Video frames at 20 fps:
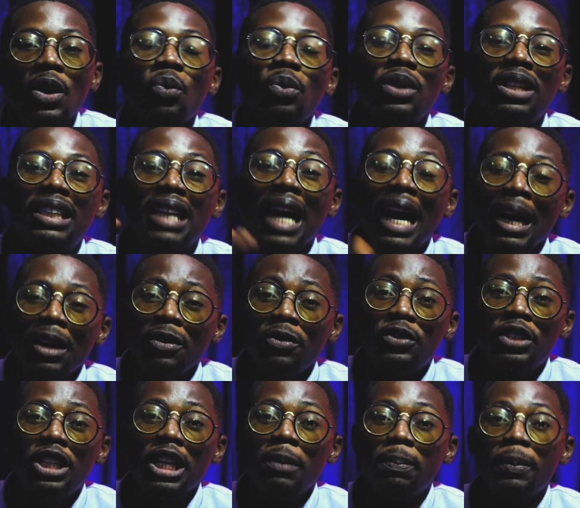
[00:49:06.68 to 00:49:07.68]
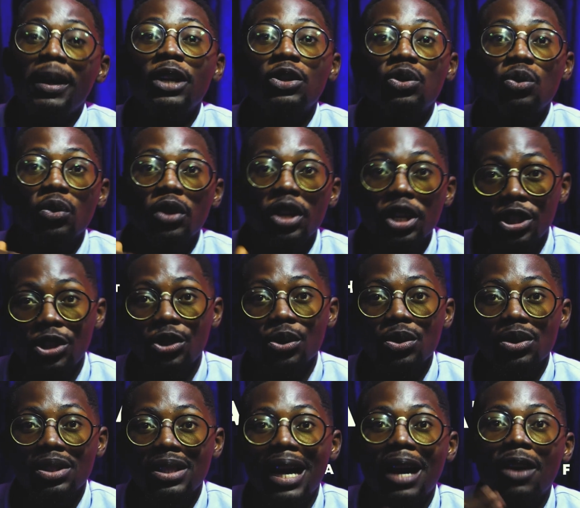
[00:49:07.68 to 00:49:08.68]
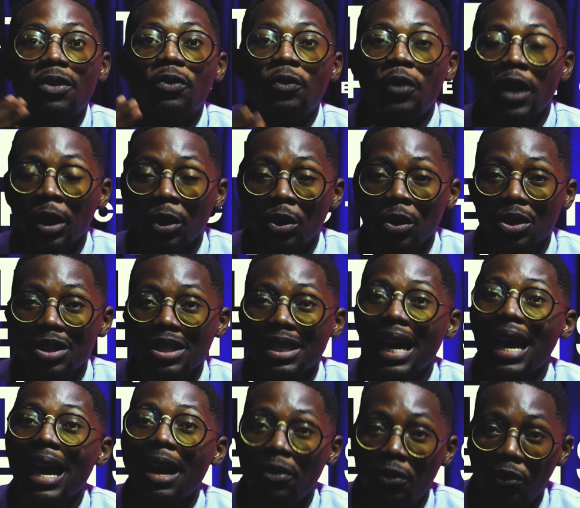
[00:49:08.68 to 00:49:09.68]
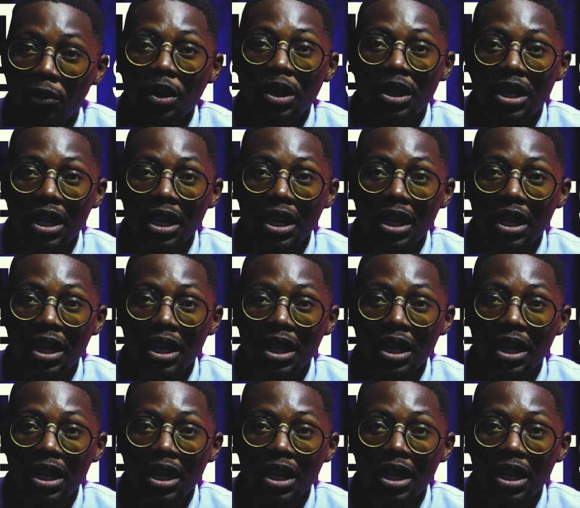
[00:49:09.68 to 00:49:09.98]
We dive deep into issues that affect us every